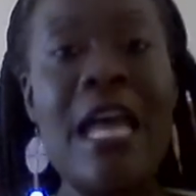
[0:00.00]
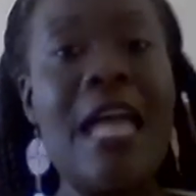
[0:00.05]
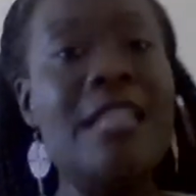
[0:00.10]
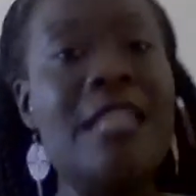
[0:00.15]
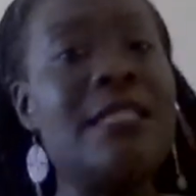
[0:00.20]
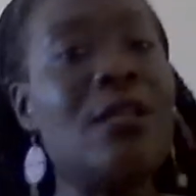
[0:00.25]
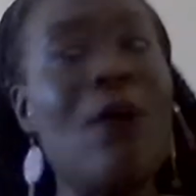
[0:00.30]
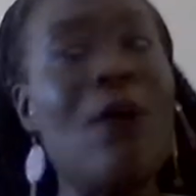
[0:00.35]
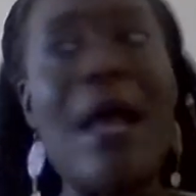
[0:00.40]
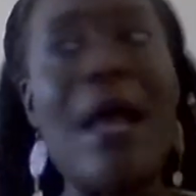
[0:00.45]

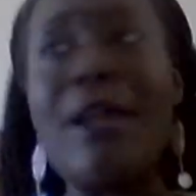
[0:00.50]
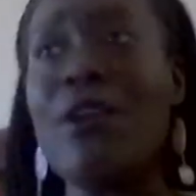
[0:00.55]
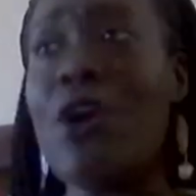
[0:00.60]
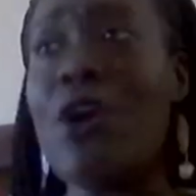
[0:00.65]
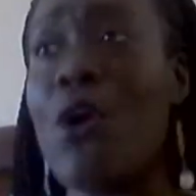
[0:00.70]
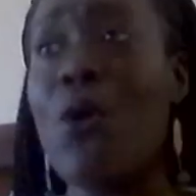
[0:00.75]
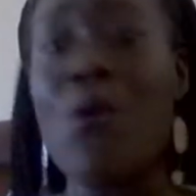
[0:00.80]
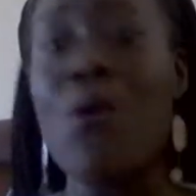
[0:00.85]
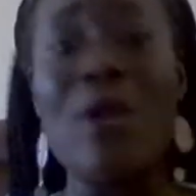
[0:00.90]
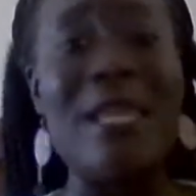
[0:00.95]
And so I
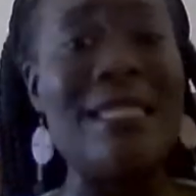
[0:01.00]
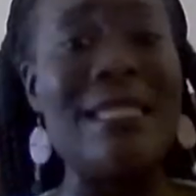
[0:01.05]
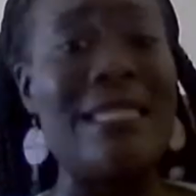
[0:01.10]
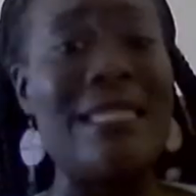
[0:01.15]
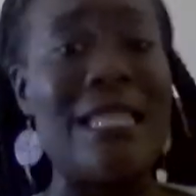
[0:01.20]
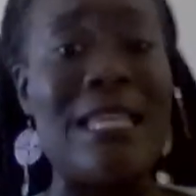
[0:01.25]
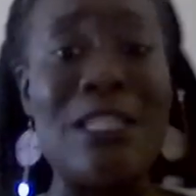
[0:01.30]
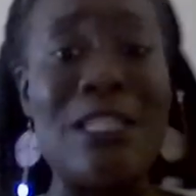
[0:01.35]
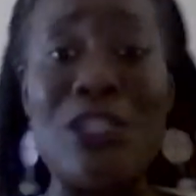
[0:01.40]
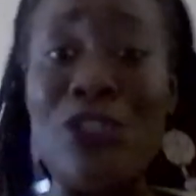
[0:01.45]
know
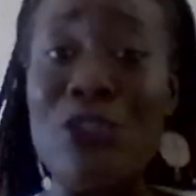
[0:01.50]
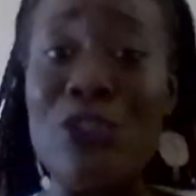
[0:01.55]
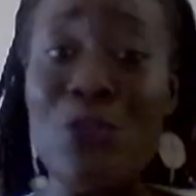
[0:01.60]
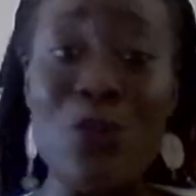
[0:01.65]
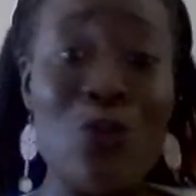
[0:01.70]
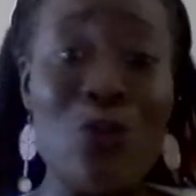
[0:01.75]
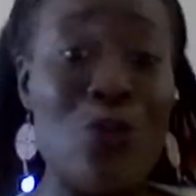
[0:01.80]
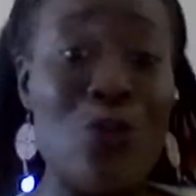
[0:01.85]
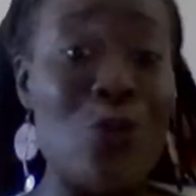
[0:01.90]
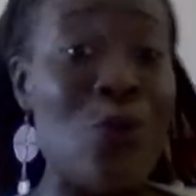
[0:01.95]
it's
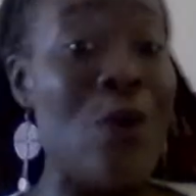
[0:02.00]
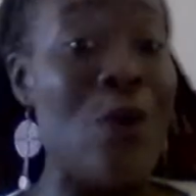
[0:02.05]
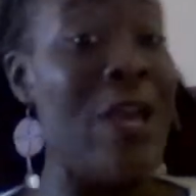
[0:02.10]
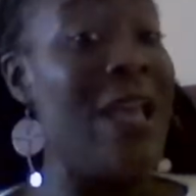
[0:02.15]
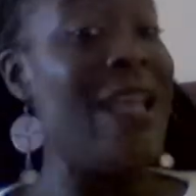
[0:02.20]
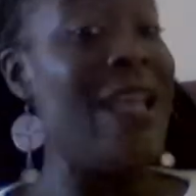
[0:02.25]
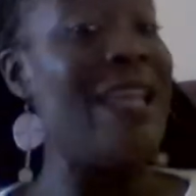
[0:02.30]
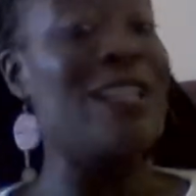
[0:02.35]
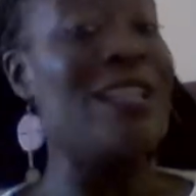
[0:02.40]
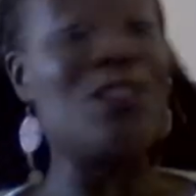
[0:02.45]
new,
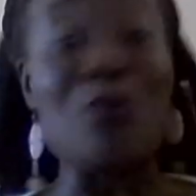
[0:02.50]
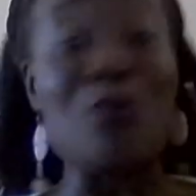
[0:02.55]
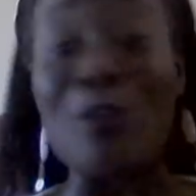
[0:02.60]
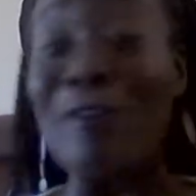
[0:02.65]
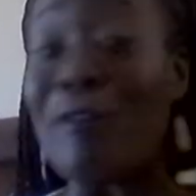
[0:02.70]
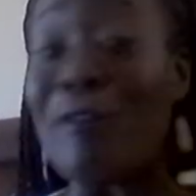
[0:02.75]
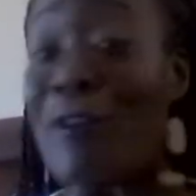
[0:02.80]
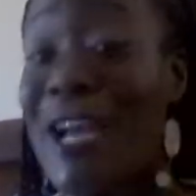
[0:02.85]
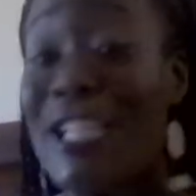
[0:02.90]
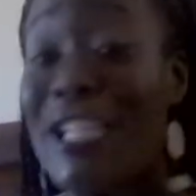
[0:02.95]
it's
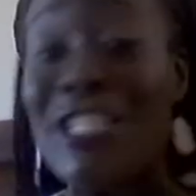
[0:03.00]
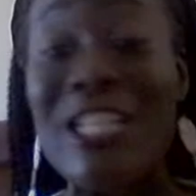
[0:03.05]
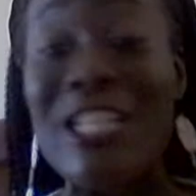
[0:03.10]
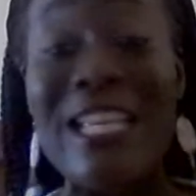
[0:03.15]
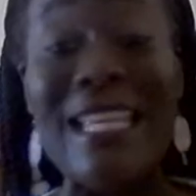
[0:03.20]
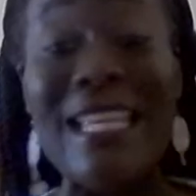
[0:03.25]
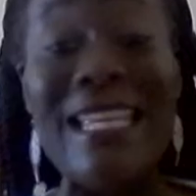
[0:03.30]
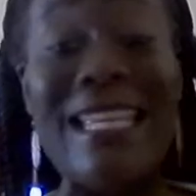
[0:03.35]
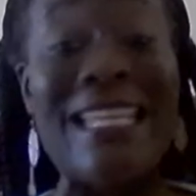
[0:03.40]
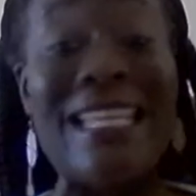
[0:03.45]

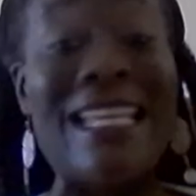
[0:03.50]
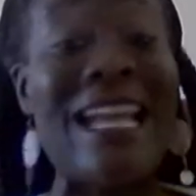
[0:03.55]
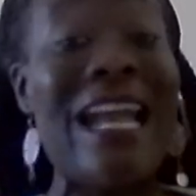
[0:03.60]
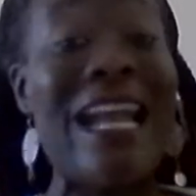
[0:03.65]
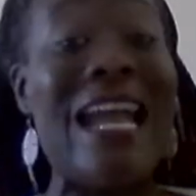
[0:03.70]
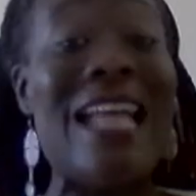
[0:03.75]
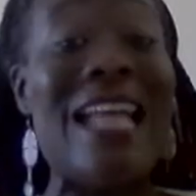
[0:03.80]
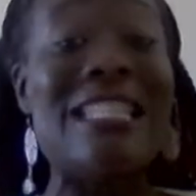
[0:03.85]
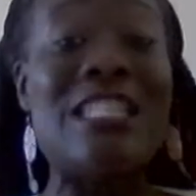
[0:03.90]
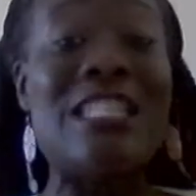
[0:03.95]
refreshing.
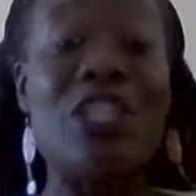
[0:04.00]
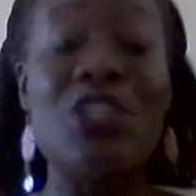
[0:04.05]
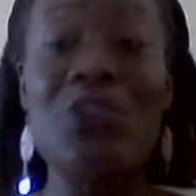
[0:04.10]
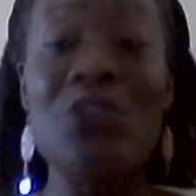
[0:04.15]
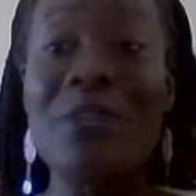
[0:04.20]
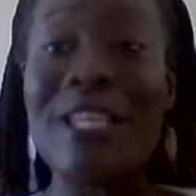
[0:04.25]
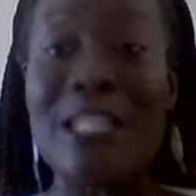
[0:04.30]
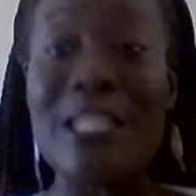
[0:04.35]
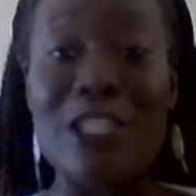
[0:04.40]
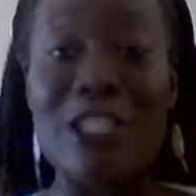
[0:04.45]
And so
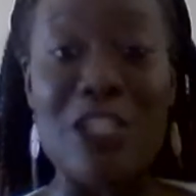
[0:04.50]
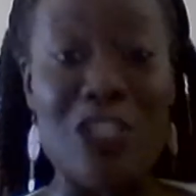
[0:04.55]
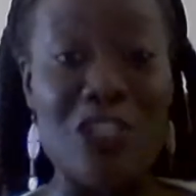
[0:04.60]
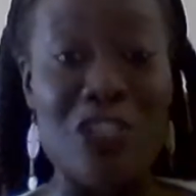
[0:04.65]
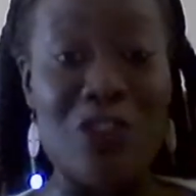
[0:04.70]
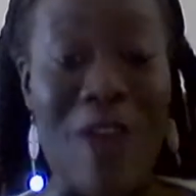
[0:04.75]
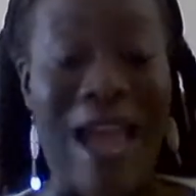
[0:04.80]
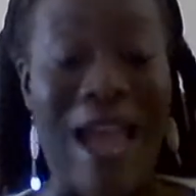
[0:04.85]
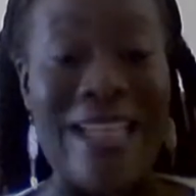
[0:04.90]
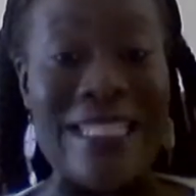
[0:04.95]
you get
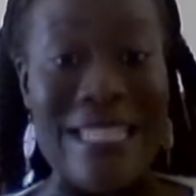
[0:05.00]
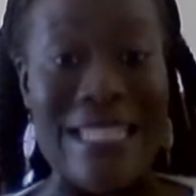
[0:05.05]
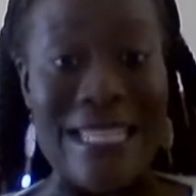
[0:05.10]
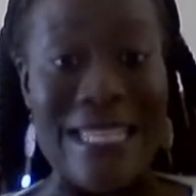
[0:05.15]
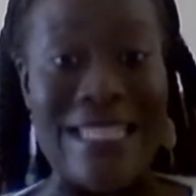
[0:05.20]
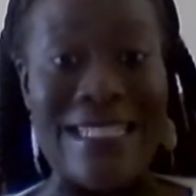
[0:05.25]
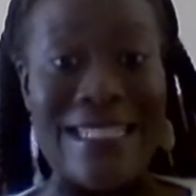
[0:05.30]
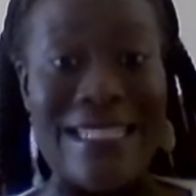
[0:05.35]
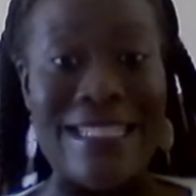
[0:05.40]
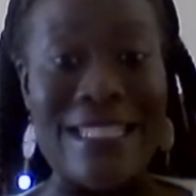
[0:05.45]

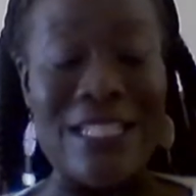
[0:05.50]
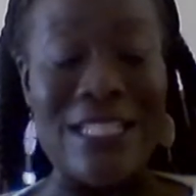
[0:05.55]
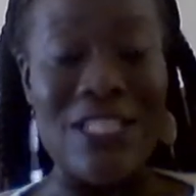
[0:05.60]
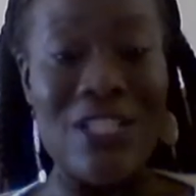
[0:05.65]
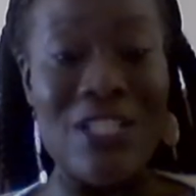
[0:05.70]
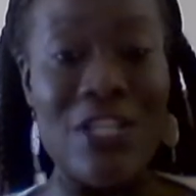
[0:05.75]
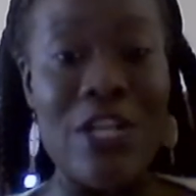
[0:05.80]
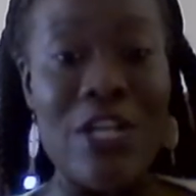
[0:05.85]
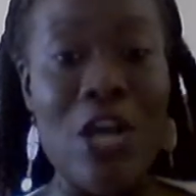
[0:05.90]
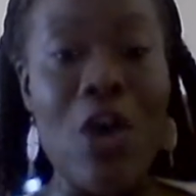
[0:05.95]
distracted,
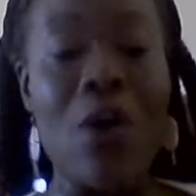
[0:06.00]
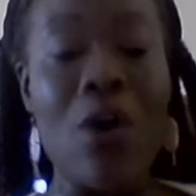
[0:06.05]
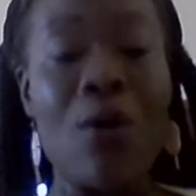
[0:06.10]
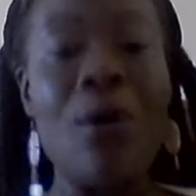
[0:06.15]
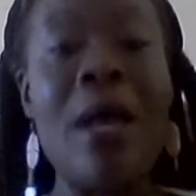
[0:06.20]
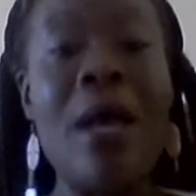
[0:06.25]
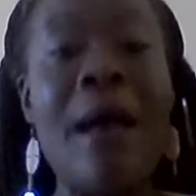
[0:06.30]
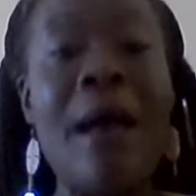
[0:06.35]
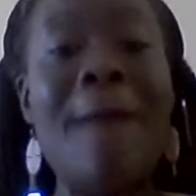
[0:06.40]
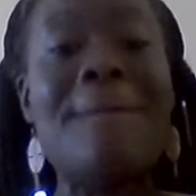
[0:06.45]

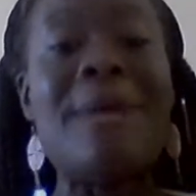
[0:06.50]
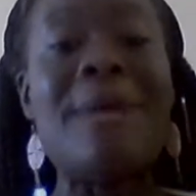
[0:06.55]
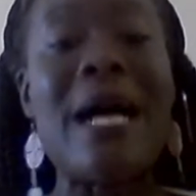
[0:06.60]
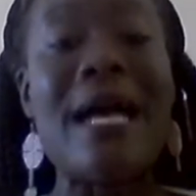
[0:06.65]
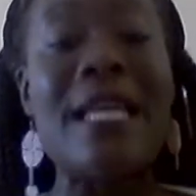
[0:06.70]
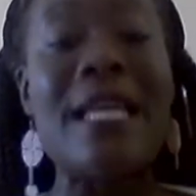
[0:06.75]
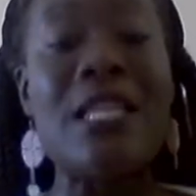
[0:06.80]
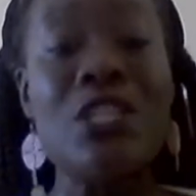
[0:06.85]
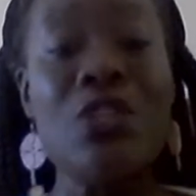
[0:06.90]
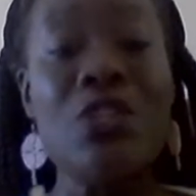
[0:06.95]

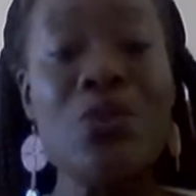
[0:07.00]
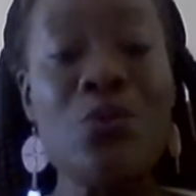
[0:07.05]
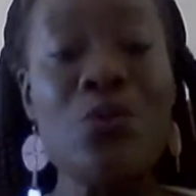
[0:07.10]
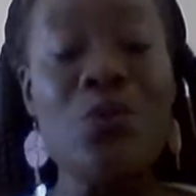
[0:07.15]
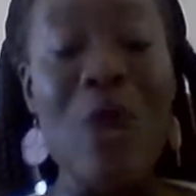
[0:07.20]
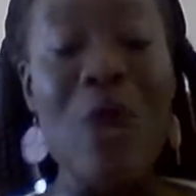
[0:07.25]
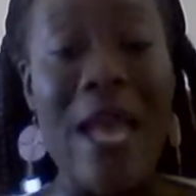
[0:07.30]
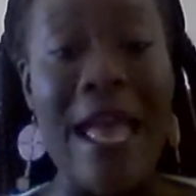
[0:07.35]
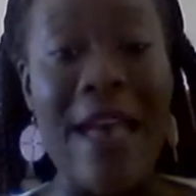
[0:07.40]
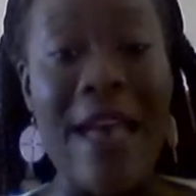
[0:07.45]
but
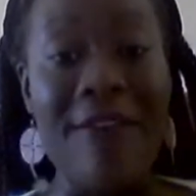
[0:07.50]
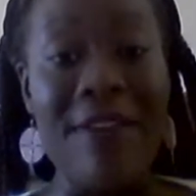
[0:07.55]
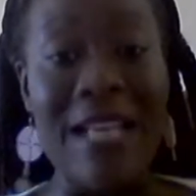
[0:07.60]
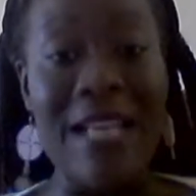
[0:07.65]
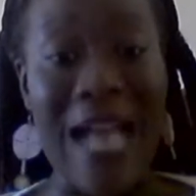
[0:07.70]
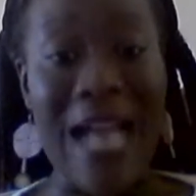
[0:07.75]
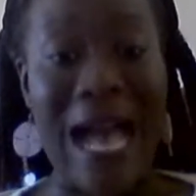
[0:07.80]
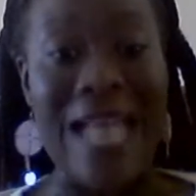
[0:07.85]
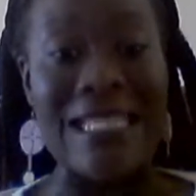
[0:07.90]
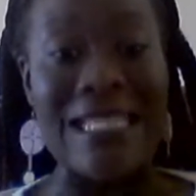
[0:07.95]
you have
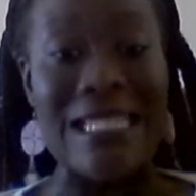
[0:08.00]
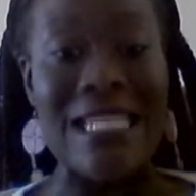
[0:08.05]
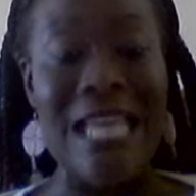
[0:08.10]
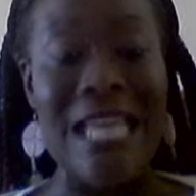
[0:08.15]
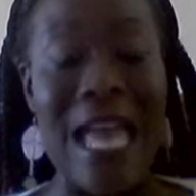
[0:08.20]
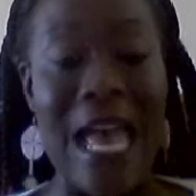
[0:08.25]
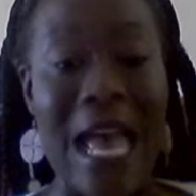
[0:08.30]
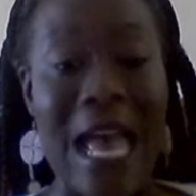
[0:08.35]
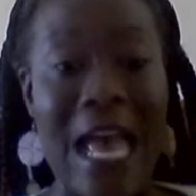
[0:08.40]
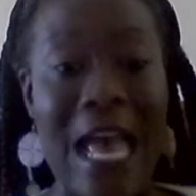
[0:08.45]
got
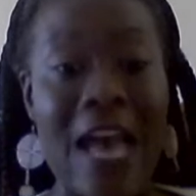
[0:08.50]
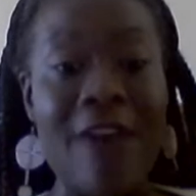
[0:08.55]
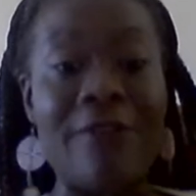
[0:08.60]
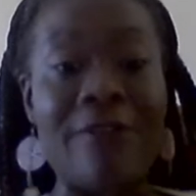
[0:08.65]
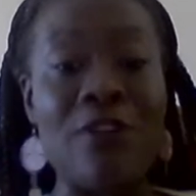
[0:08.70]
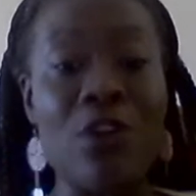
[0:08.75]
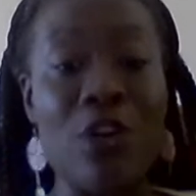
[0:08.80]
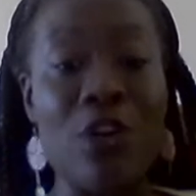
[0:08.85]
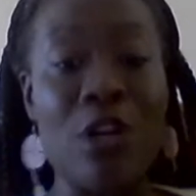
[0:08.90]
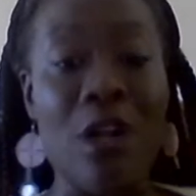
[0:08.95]
to have
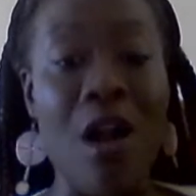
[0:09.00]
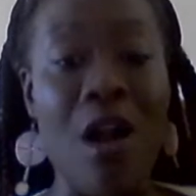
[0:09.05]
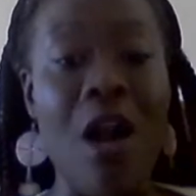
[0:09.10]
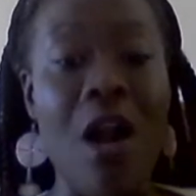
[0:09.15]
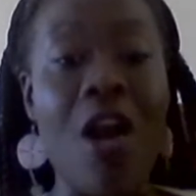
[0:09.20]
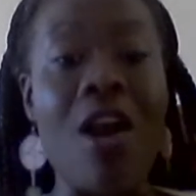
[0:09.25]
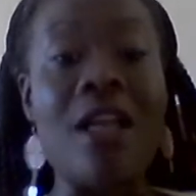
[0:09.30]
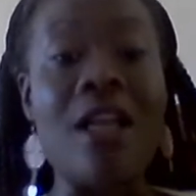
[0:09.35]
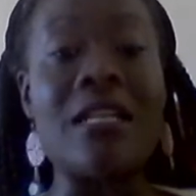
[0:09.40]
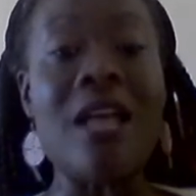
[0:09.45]
your
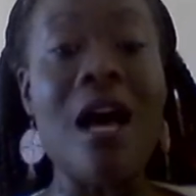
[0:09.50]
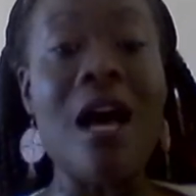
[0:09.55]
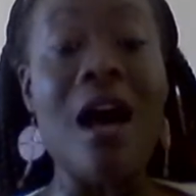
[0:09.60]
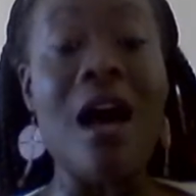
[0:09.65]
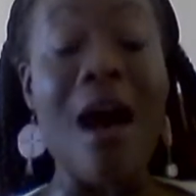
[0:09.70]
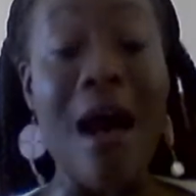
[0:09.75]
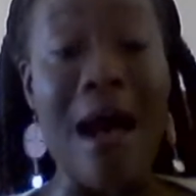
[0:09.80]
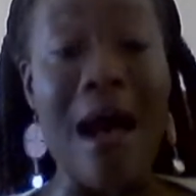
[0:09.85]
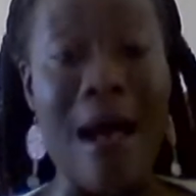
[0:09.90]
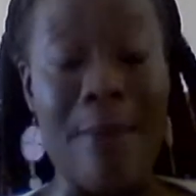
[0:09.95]
guard
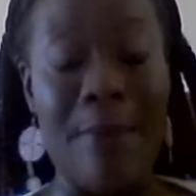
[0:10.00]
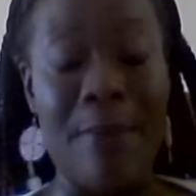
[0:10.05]
up.